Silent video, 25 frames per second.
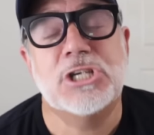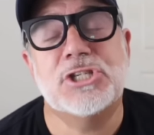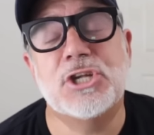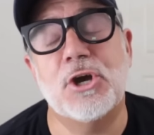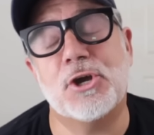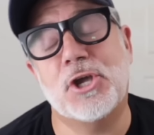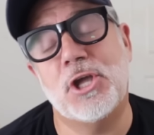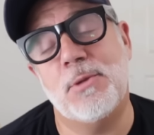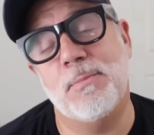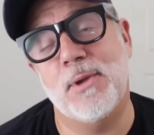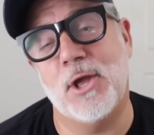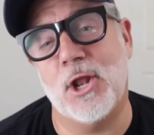So
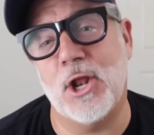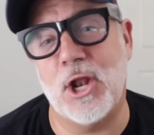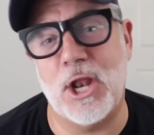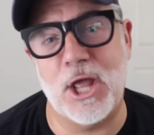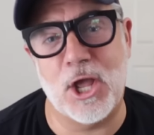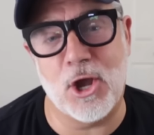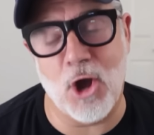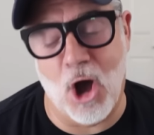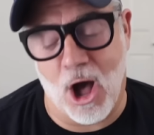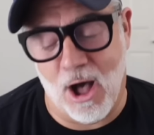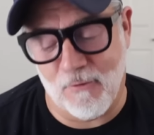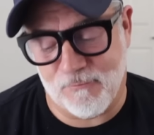community
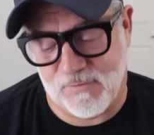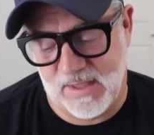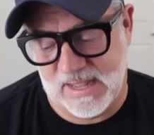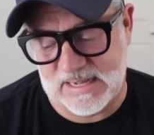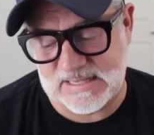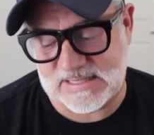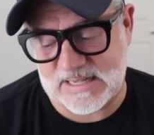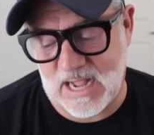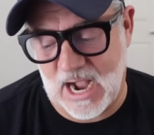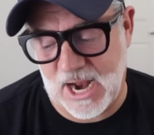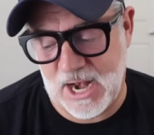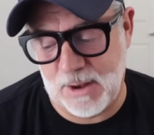coffee
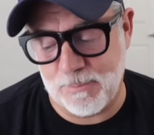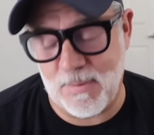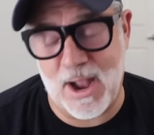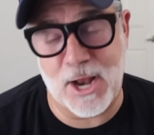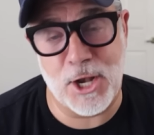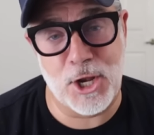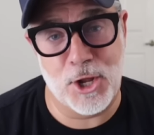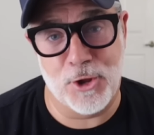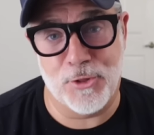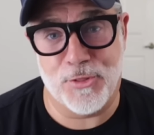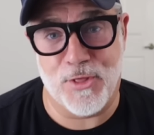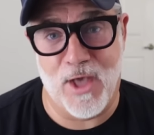is kind of my
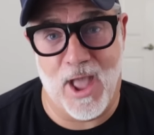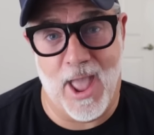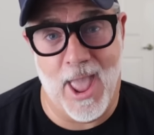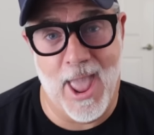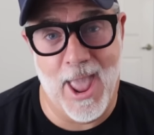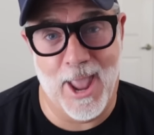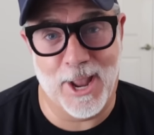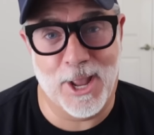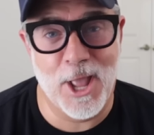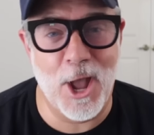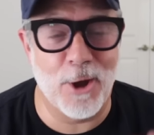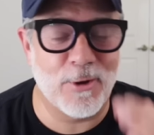new
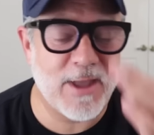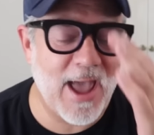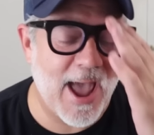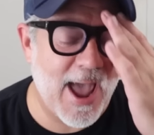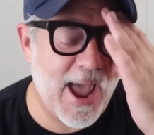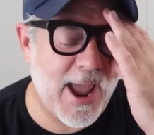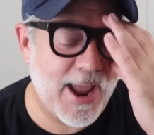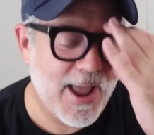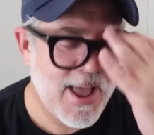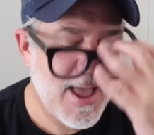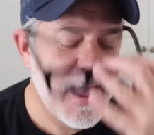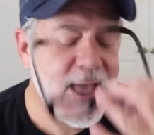thing,
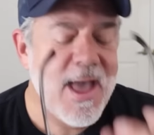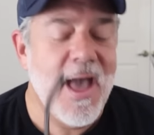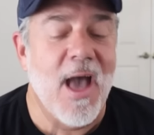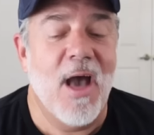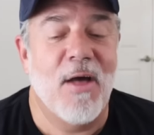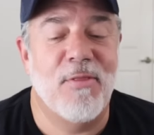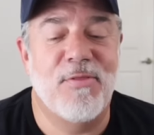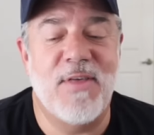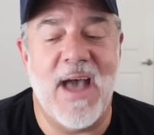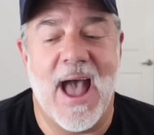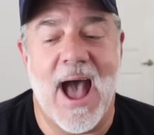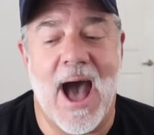okay?
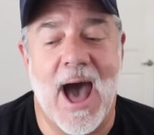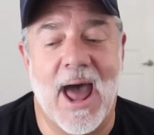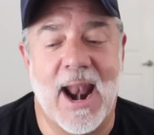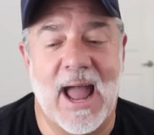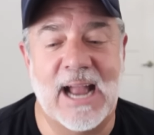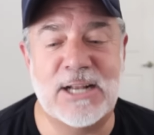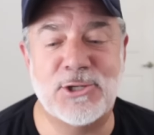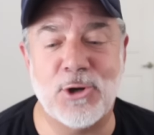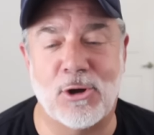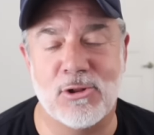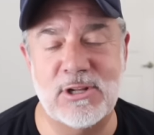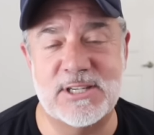That
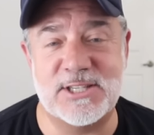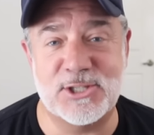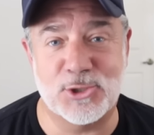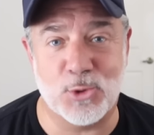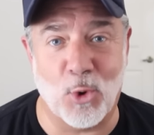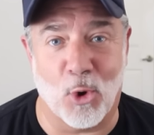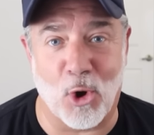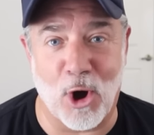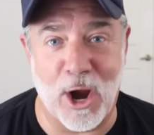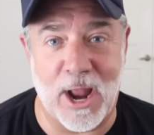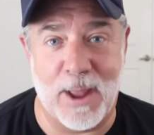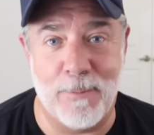I told this
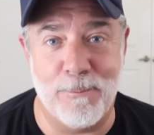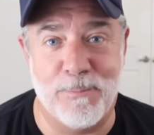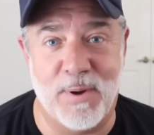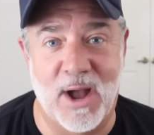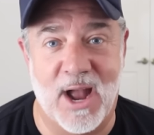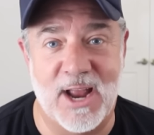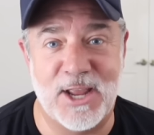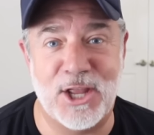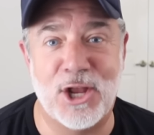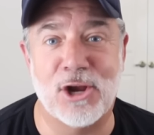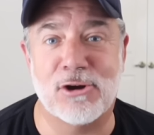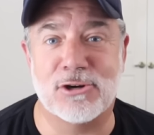story,
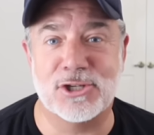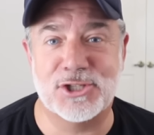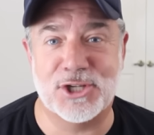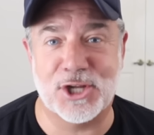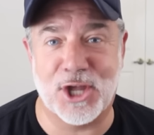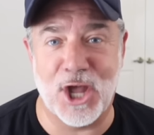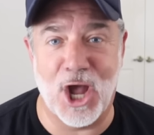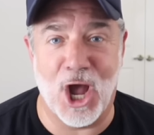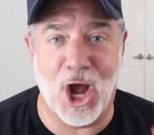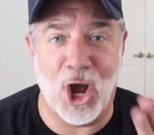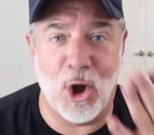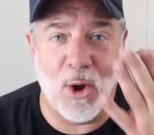but years
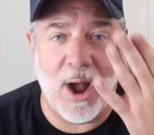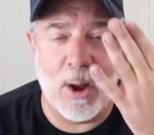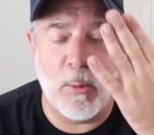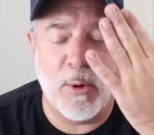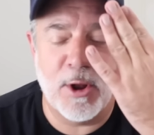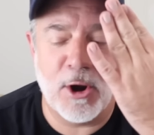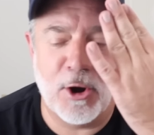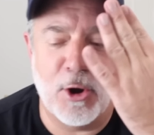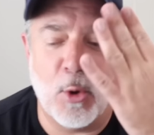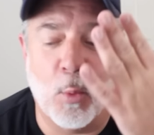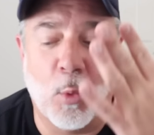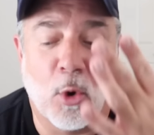ago, I
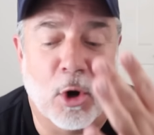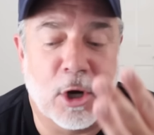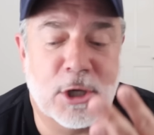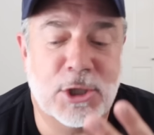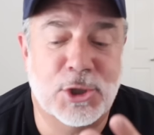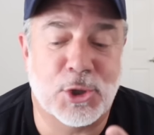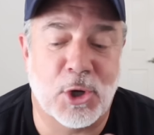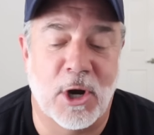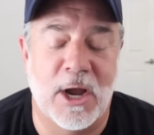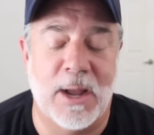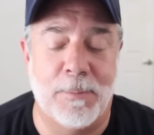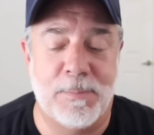went on a work
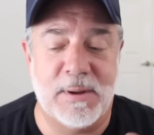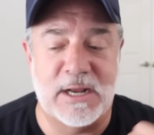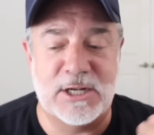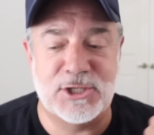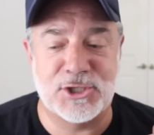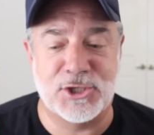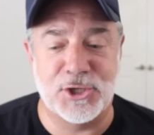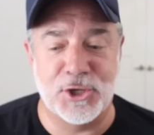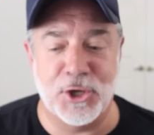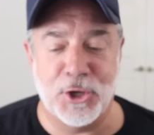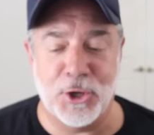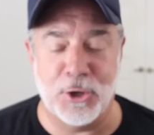trip
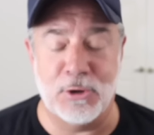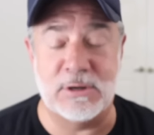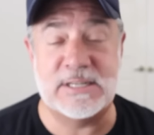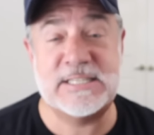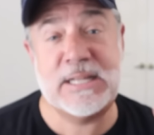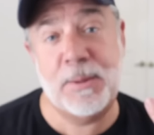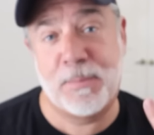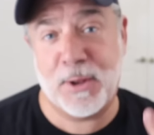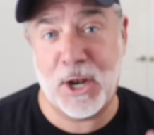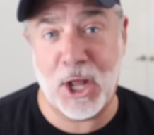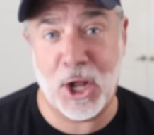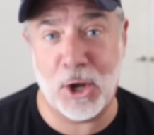to
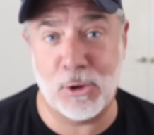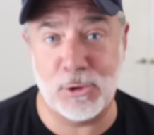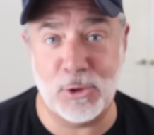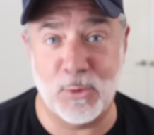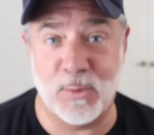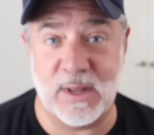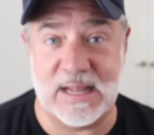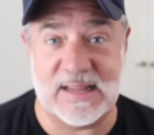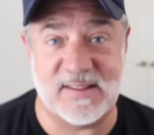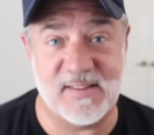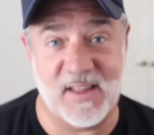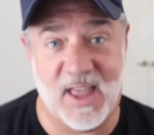Thibodaux,
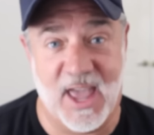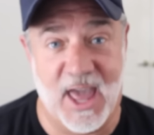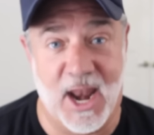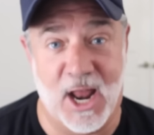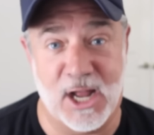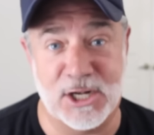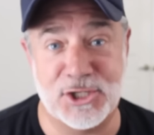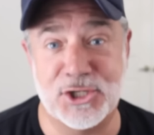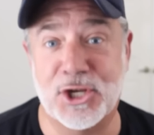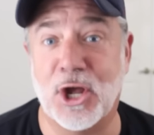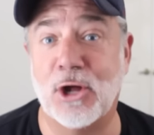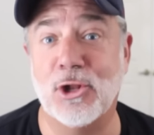
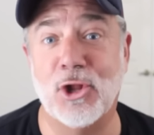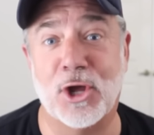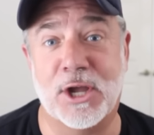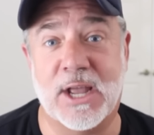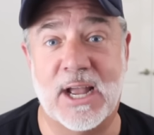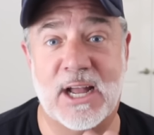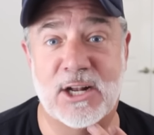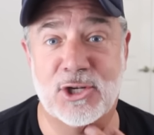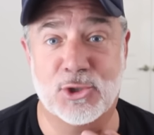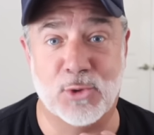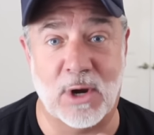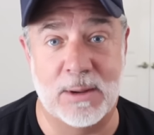Louisiana to go look
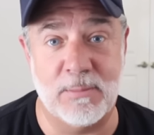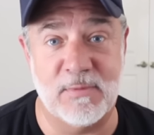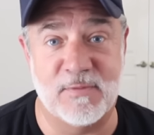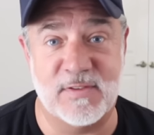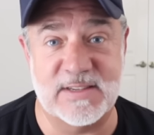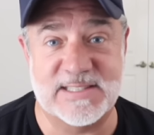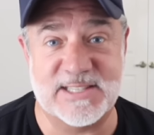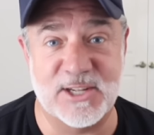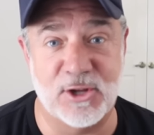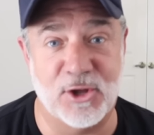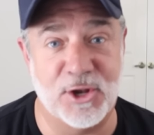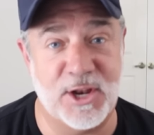at treatment
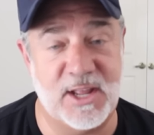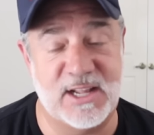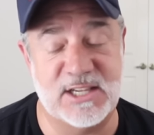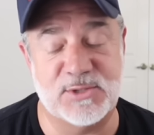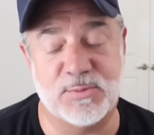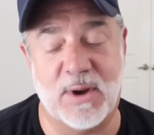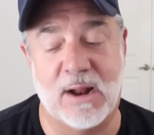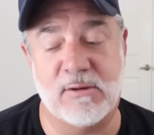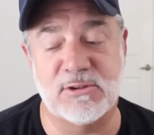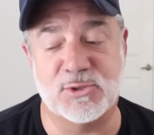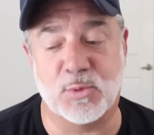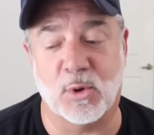facilities
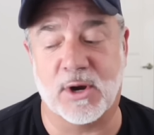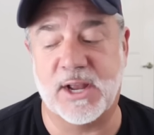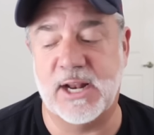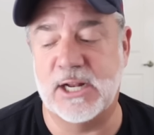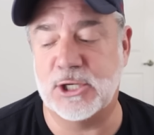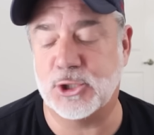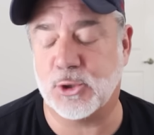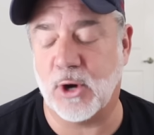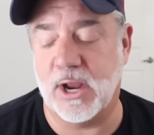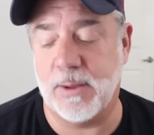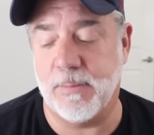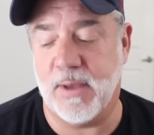when I was working
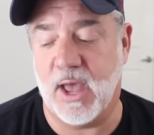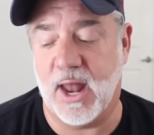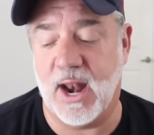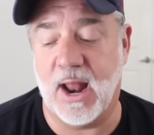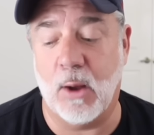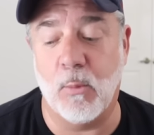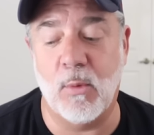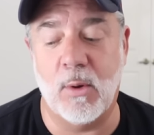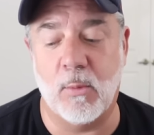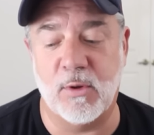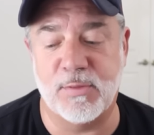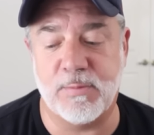in treatment. And I
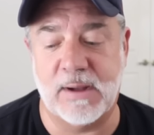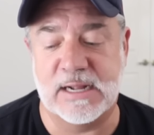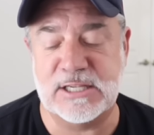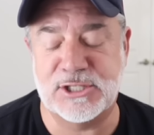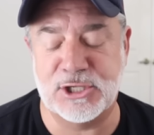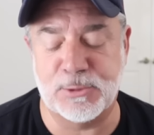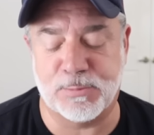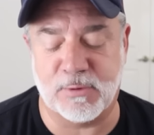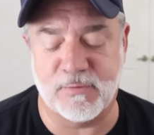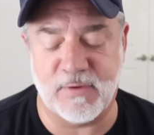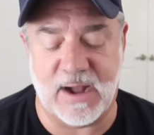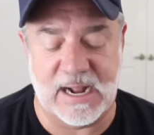went with my
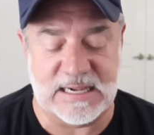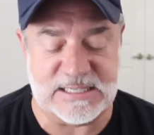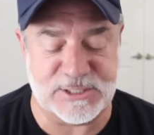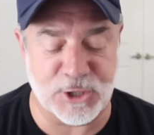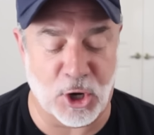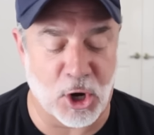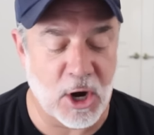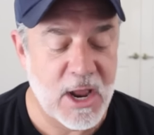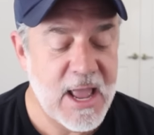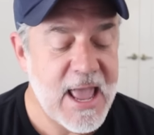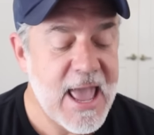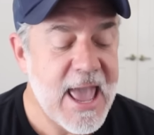
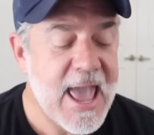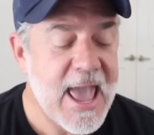supervisor